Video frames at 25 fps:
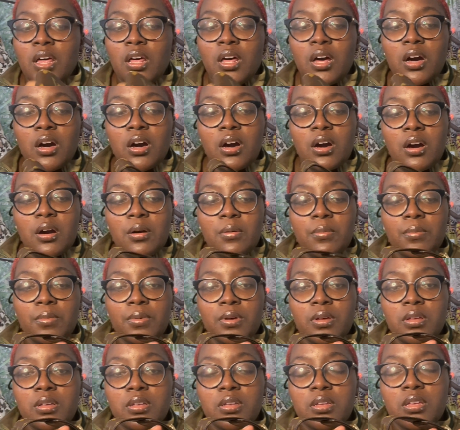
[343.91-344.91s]

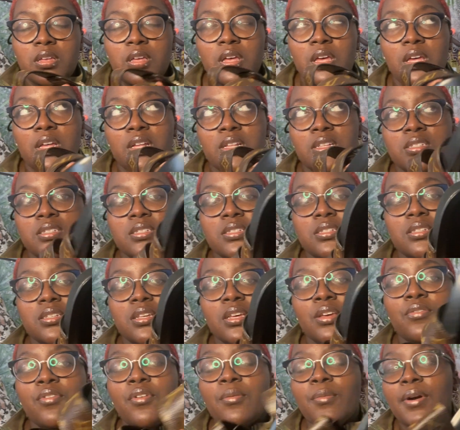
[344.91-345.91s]

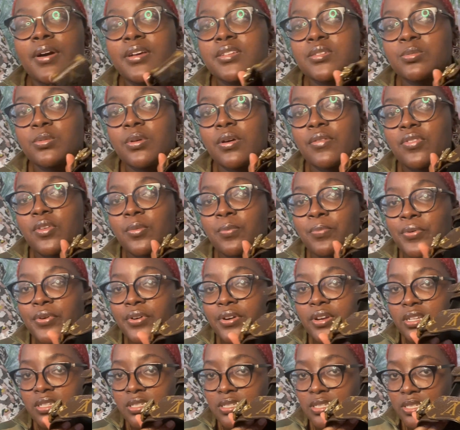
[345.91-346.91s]
It reminds me of the
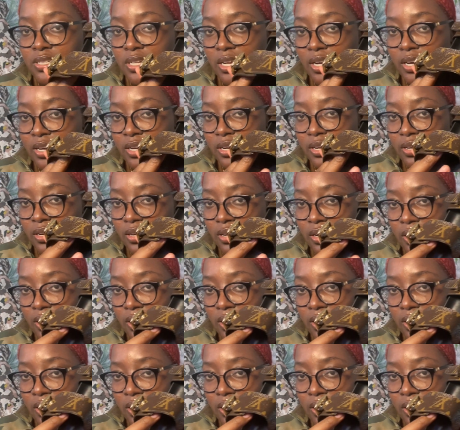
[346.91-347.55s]
Birkenstock